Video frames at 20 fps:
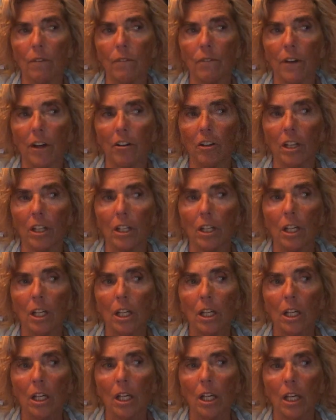very
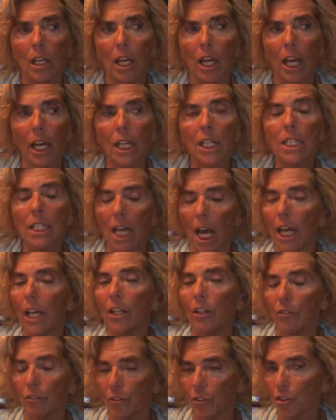
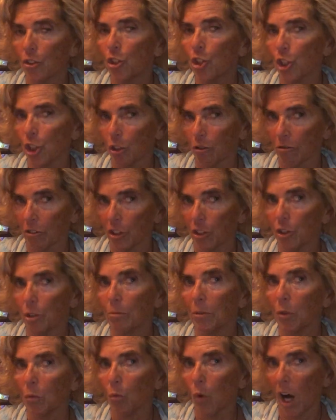exciting for children to
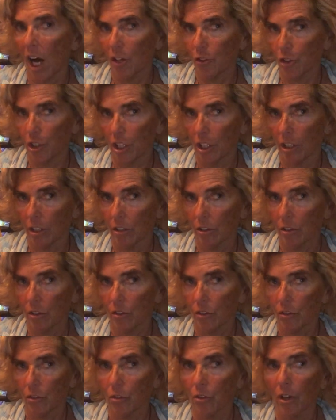be watching.
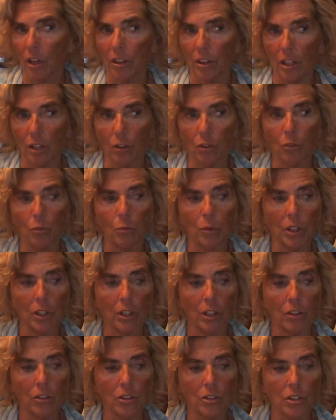So I think when
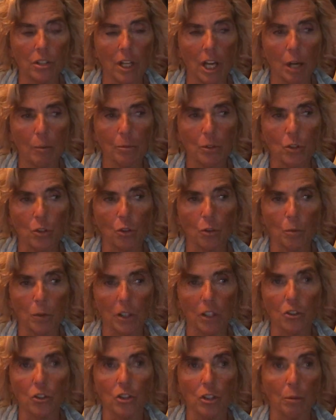there's an episode where
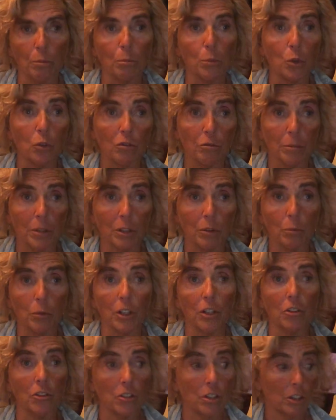there's some movement,
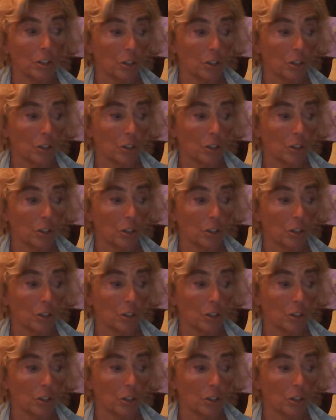where there's a